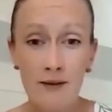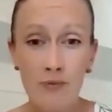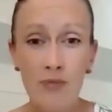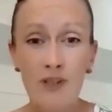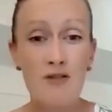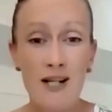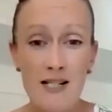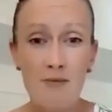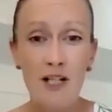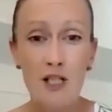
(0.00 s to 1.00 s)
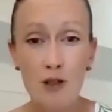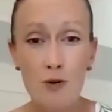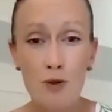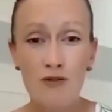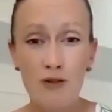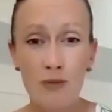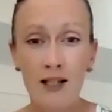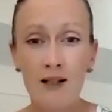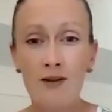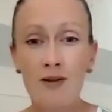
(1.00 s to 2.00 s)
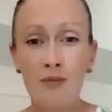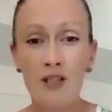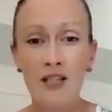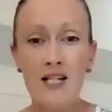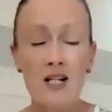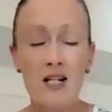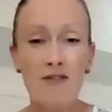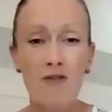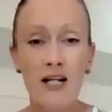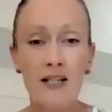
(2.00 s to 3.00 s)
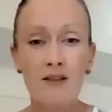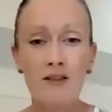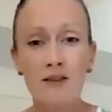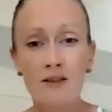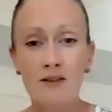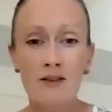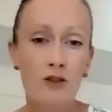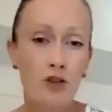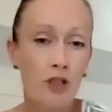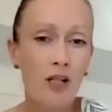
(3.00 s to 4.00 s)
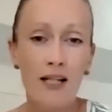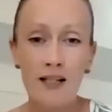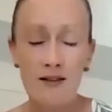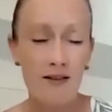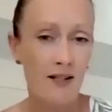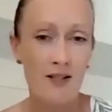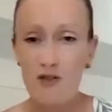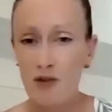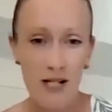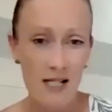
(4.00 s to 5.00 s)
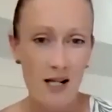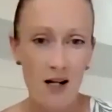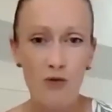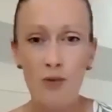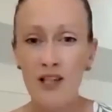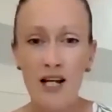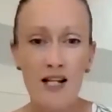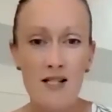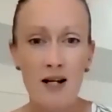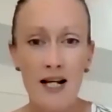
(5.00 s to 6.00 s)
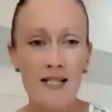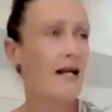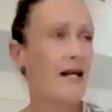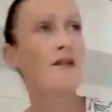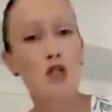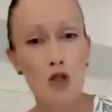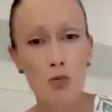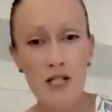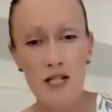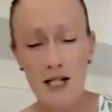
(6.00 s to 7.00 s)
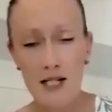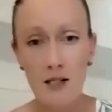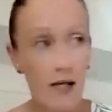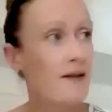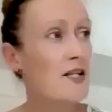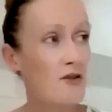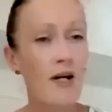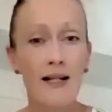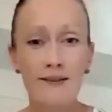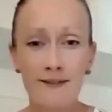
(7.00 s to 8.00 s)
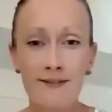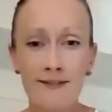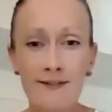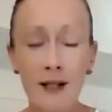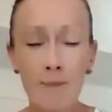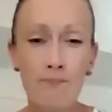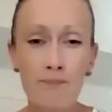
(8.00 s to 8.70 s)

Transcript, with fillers: But that's raising my children for me. But that's like writing journaling things for myself, but that's like starting this huge business. Yeah, that's right. Yep.